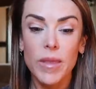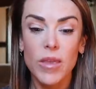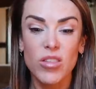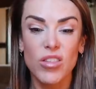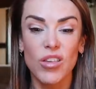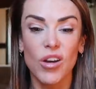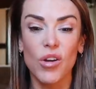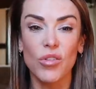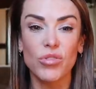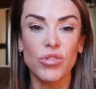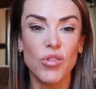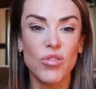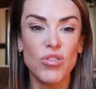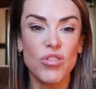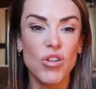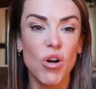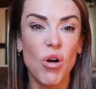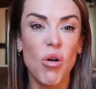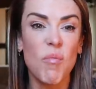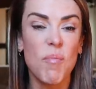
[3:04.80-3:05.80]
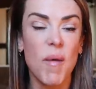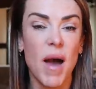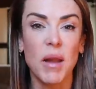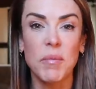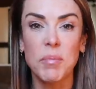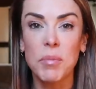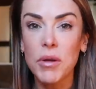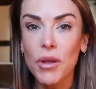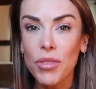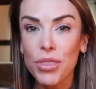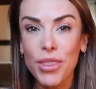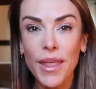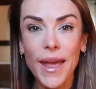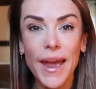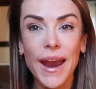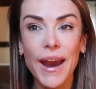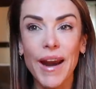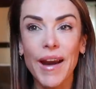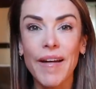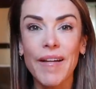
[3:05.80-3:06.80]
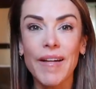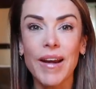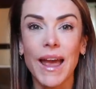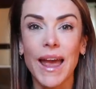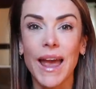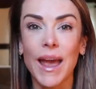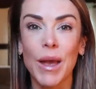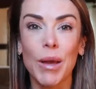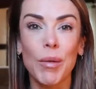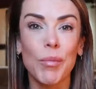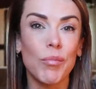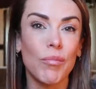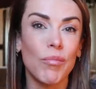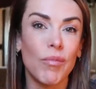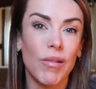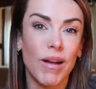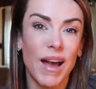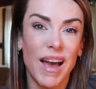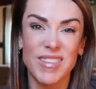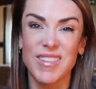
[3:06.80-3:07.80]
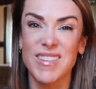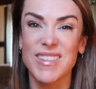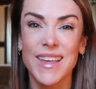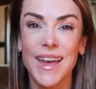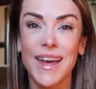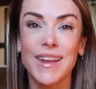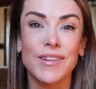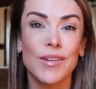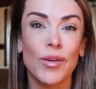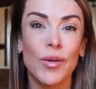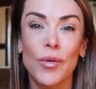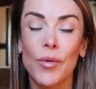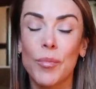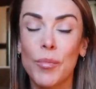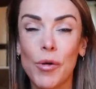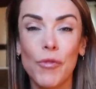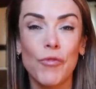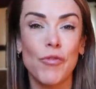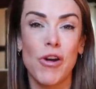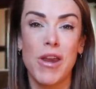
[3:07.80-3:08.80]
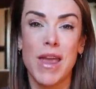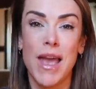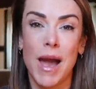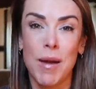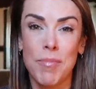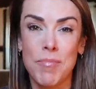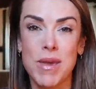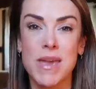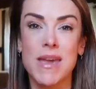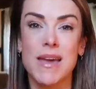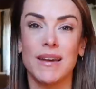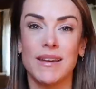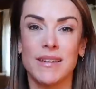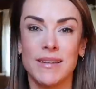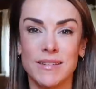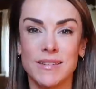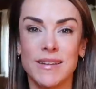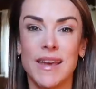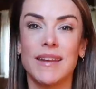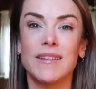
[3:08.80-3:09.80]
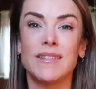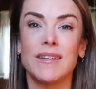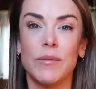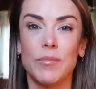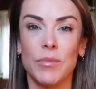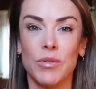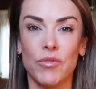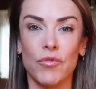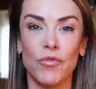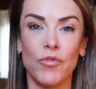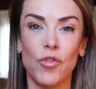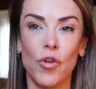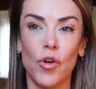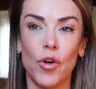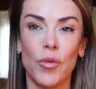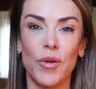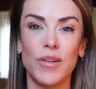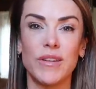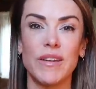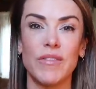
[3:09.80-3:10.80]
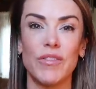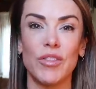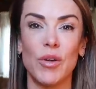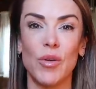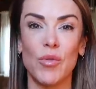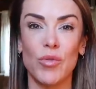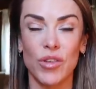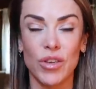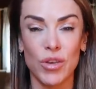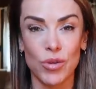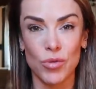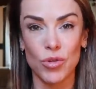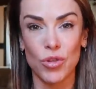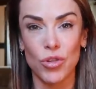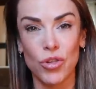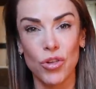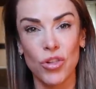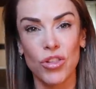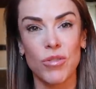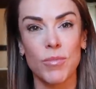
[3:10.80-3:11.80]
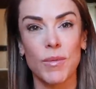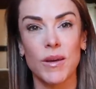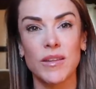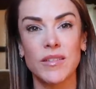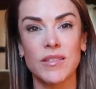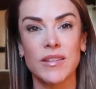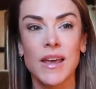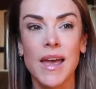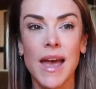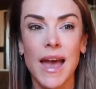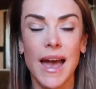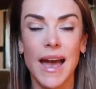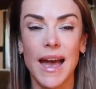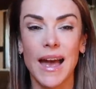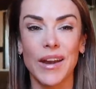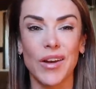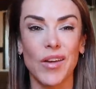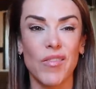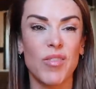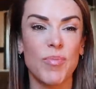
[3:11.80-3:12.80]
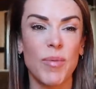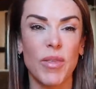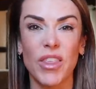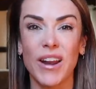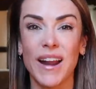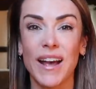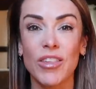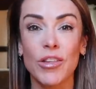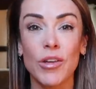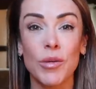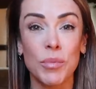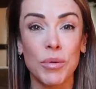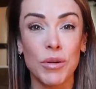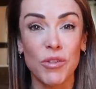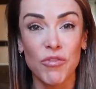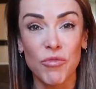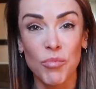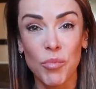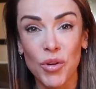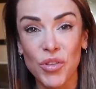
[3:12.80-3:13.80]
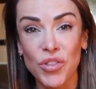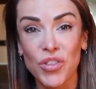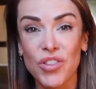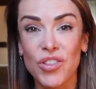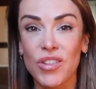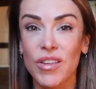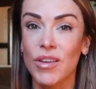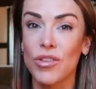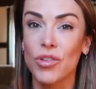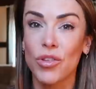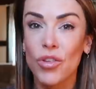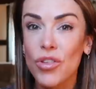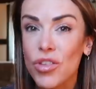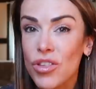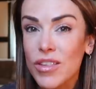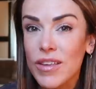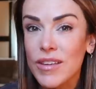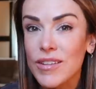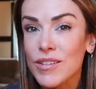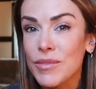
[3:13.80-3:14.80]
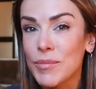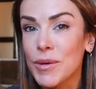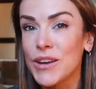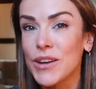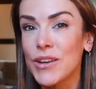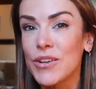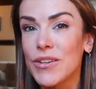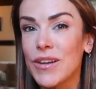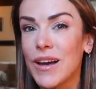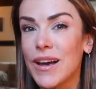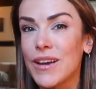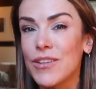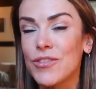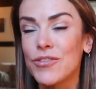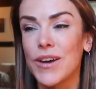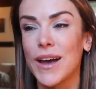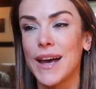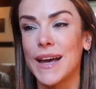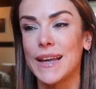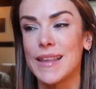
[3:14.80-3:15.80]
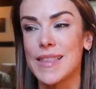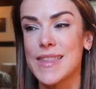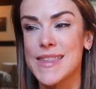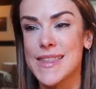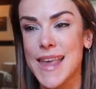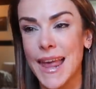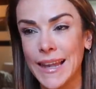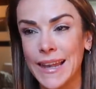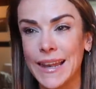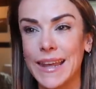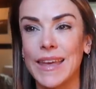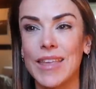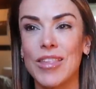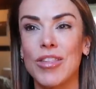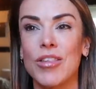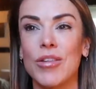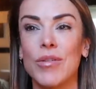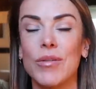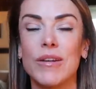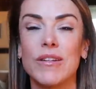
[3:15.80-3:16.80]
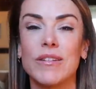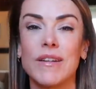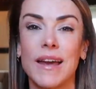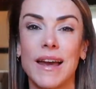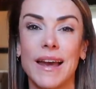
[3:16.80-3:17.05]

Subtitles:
So there's no bad blood there. As I said, both very happy and content and moving forward, even though it was a huge adjustment, and I've spent the last couple of months adjusting to my new life and settling into it.